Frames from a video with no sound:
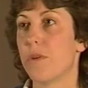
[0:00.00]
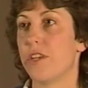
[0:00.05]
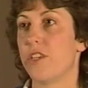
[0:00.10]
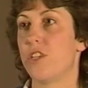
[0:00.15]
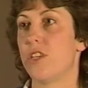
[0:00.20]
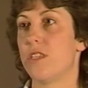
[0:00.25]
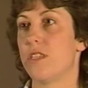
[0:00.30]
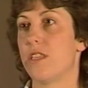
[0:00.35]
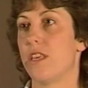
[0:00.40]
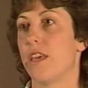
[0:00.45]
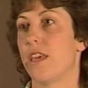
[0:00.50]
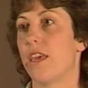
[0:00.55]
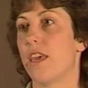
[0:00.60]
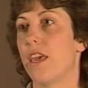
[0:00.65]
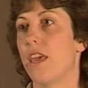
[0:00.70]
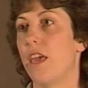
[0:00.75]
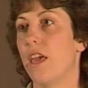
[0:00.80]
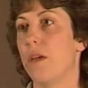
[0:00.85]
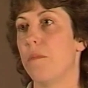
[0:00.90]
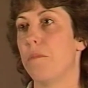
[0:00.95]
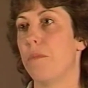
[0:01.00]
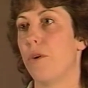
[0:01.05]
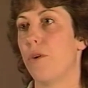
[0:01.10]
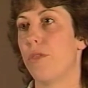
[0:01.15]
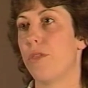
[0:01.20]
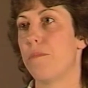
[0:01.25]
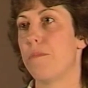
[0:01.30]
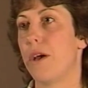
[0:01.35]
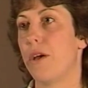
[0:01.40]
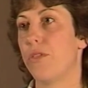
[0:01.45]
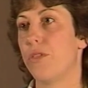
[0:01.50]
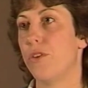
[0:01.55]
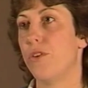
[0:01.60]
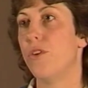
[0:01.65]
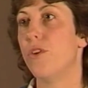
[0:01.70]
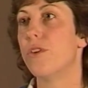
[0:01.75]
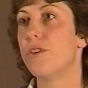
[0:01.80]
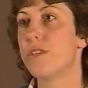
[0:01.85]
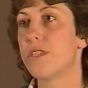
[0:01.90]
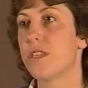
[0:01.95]
much as they can, both about the
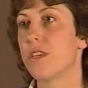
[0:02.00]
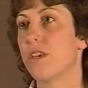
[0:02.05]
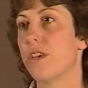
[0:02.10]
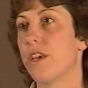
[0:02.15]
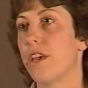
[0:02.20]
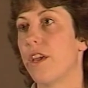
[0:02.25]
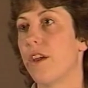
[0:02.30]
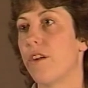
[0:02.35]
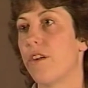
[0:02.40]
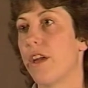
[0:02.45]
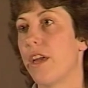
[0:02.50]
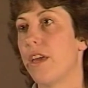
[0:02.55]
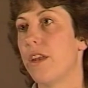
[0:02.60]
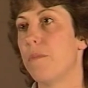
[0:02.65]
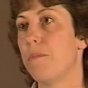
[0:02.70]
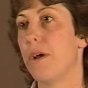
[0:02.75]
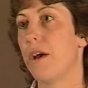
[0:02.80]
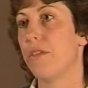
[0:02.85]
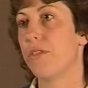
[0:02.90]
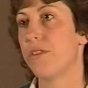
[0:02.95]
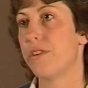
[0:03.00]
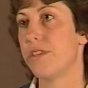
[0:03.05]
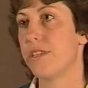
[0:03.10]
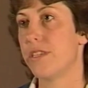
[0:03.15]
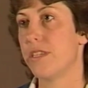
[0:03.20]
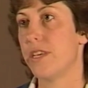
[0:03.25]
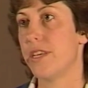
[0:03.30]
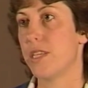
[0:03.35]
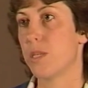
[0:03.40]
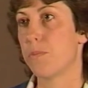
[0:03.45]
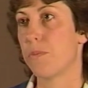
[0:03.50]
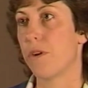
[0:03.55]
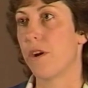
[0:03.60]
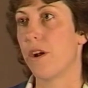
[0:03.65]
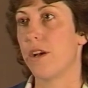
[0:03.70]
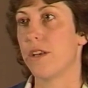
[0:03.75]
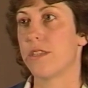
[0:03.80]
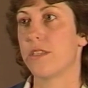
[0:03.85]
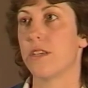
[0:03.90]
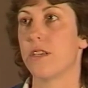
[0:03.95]
nursing care and about the disease
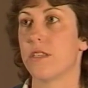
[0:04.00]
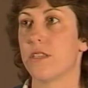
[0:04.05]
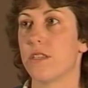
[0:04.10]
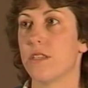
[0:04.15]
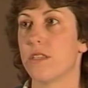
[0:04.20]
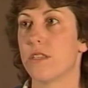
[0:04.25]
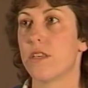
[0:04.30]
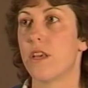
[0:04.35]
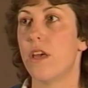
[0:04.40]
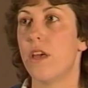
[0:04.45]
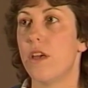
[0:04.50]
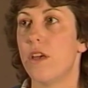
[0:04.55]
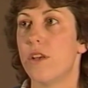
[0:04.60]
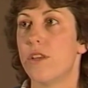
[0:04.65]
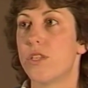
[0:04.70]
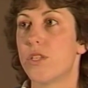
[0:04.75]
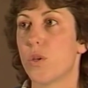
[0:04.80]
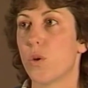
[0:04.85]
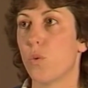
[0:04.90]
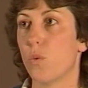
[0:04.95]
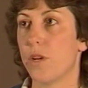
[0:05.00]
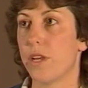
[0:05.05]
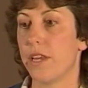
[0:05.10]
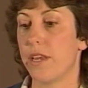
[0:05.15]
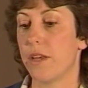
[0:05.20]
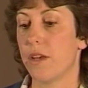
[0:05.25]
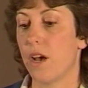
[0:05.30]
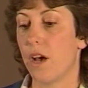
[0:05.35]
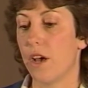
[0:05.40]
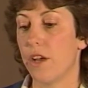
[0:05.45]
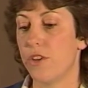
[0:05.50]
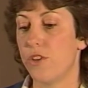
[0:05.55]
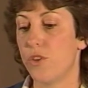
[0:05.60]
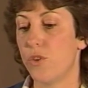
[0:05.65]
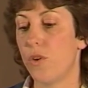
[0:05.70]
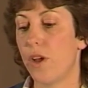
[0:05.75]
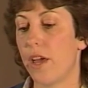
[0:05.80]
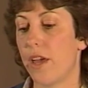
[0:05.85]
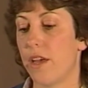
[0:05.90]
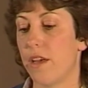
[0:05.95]
processes. So we
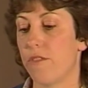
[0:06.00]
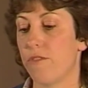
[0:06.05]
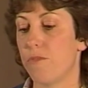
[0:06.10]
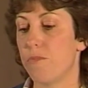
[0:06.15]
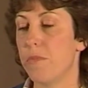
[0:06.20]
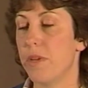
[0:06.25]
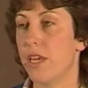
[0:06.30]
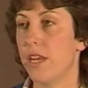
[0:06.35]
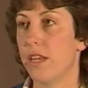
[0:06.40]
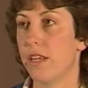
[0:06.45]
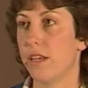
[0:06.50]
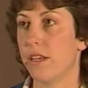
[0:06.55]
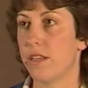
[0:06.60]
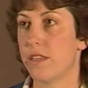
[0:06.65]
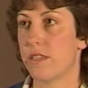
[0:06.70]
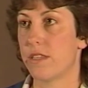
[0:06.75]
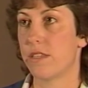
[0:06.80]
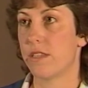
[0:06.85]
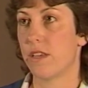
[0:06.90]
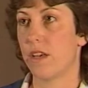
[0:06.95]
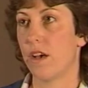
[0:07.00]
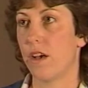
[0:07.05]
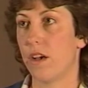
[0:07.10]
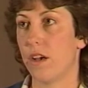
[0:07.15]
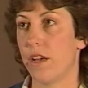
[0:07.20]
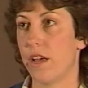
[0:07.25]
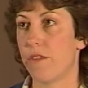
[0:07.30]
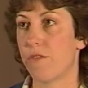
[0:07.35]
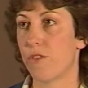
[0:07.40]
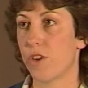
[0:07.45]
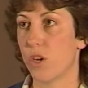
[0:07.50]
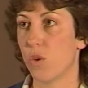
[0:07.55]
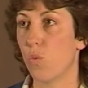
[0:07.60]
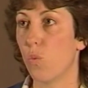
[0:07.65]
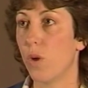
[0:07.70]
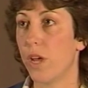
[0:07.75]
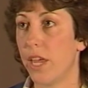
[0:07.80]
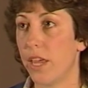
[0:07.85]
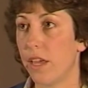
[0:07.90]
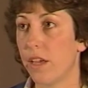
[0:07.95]
do have meetings every
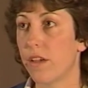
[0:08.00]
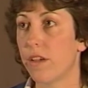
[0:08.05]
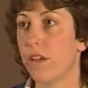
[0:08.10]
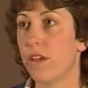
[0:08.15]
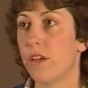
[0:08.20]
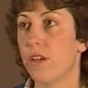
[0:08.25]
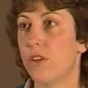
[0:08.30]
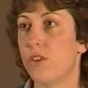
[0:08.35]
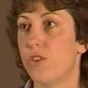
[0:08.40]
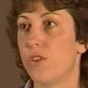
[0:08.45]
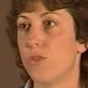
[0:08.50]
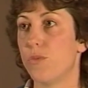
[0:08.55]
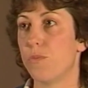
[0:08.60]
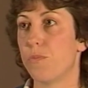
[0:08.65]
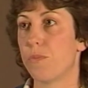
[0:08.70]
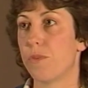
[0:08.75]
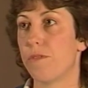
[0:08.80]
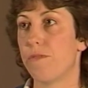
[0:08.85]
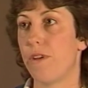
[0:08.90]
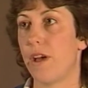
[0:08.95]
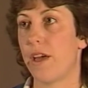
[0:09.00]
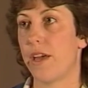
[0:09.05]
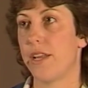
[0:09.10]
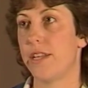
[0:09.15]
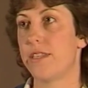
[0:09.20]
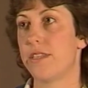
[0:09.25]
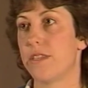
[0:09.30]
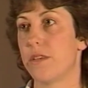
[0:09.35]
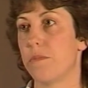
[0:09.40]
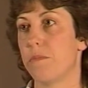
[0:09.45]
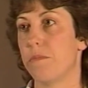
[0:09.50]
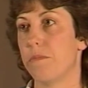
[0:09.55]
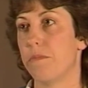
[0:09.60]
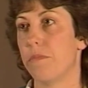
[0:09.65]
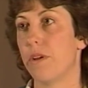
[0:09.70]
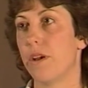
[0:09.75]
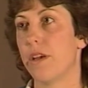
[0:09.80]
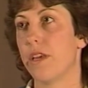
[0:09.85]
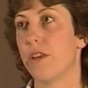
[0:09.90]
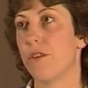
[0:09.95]
week to provide some
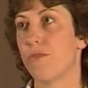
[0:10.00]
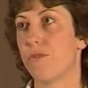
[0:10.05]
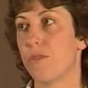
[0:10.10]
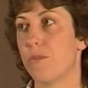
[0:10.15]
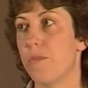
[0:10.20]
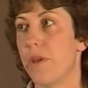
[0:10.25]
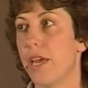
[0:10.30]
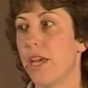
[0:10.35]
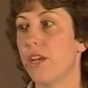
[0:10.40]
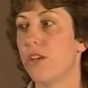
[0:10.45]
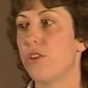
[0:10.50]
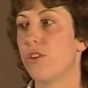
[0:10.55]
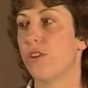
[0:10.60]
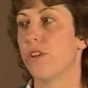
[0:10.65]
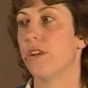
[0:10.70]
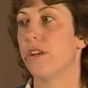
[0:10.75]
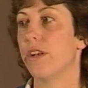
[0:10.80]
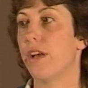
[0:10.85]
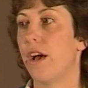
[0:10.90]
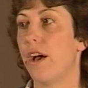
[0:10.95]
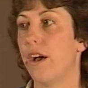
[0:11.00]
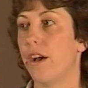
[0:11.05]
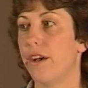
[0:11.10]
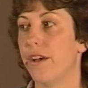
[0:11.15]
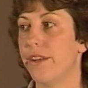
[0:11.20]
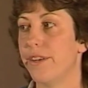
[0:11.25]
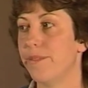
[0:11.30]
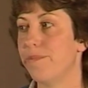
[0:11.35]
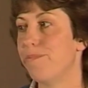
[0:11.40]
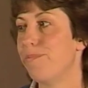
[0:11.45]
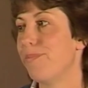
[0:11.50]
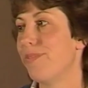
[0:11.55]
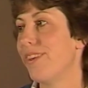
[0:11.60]
information on